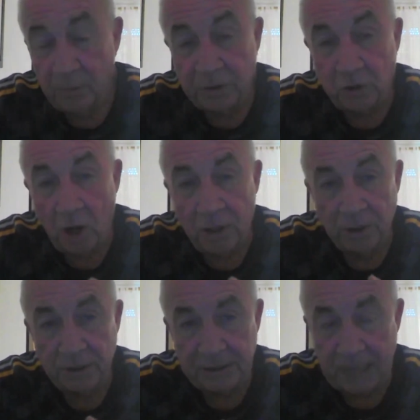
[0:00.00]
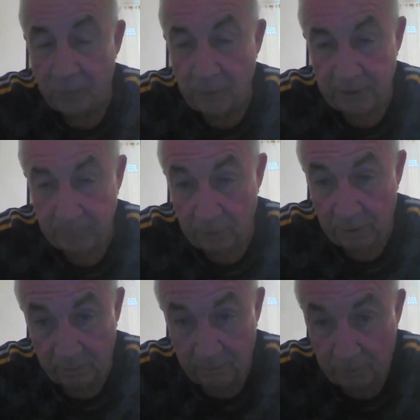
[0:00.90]
we try and understand
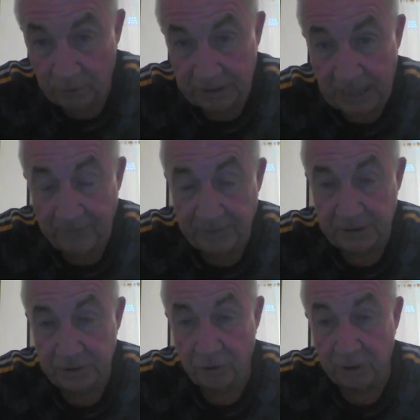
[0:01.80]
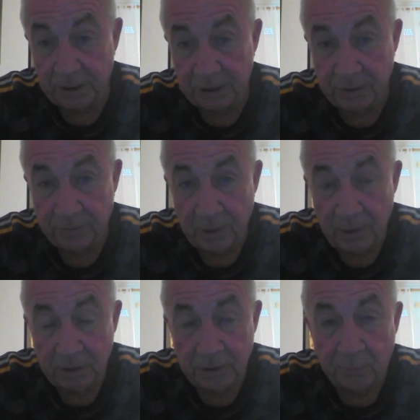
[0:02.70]
what Chris Davis is trying to do,
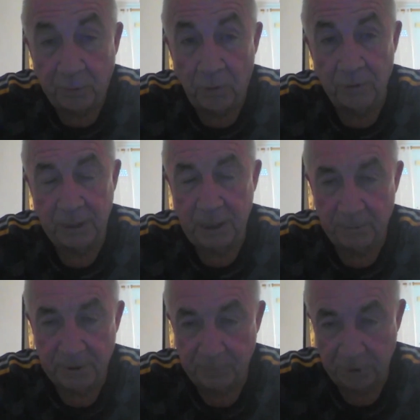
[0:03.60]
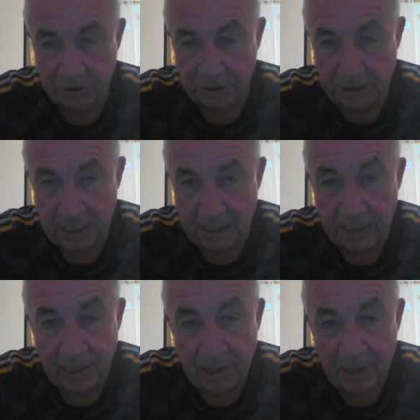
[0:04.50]
support the club as much as you can,